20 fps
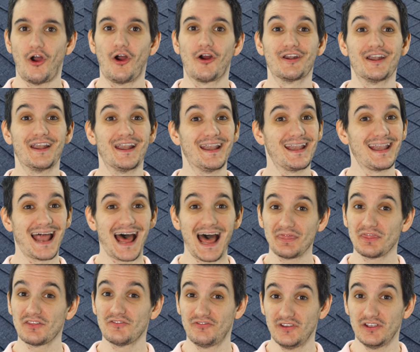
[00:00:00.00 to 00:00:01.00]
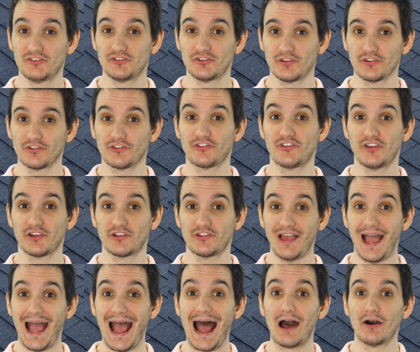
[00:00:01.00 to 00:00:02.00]
are not the feature that sticks
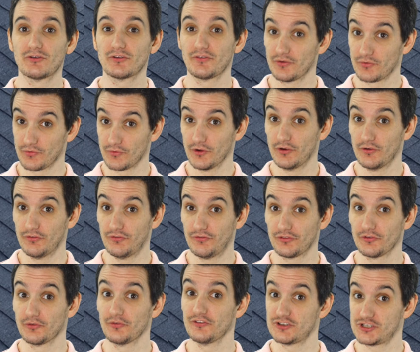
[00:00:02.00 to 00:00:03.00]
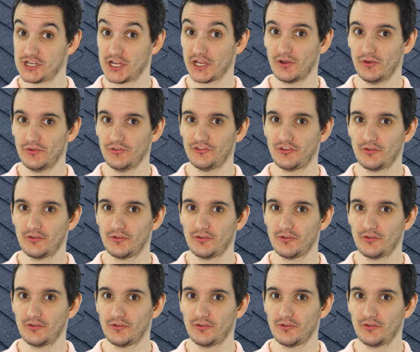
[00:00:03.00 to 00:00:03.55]
out of the roof through the shingles.